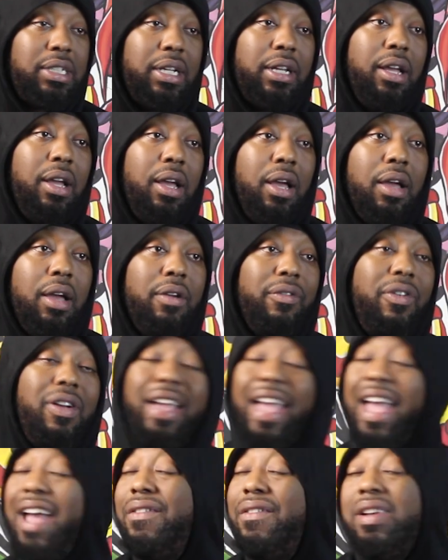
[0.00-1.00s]
shit,
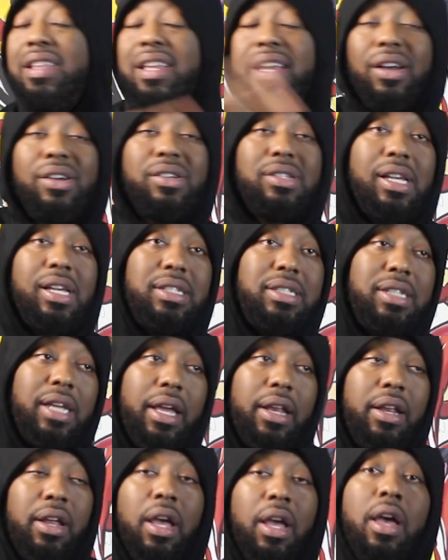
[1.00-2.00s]
fuck everything else I
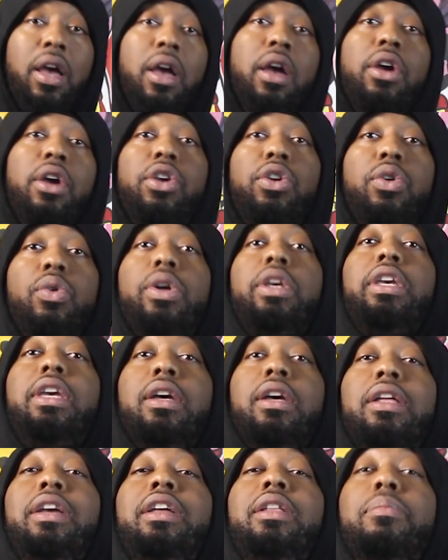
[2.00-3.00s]
said. You're
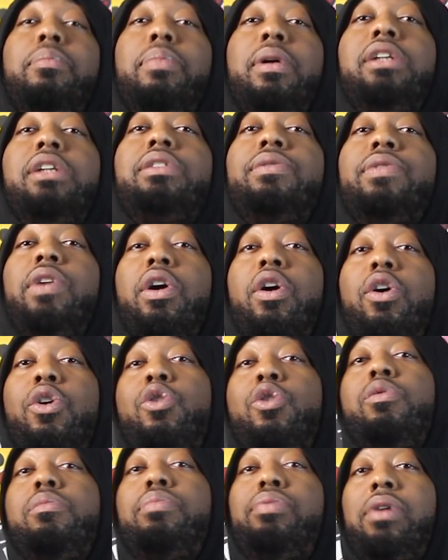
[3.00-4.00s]
killing the buzz of your
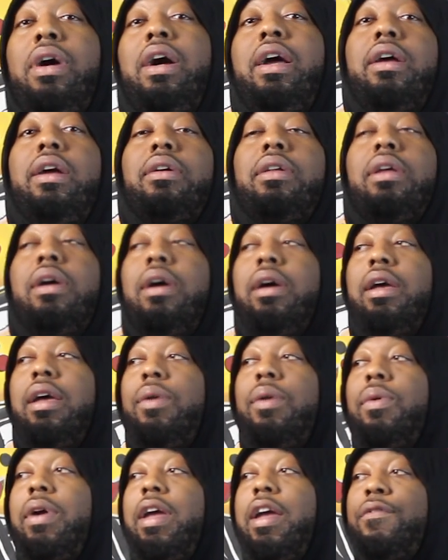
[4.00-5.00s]
own product
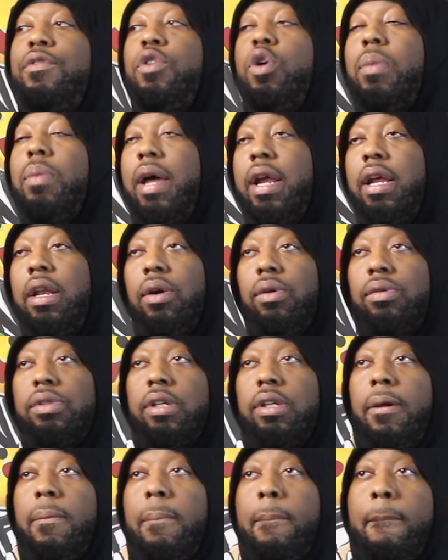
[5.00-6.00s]
if nobody knows
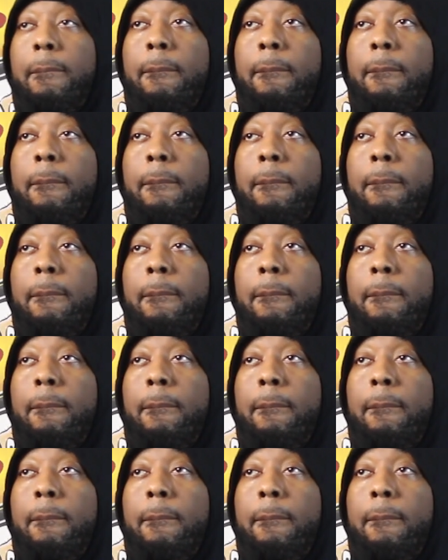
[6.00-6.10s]
it.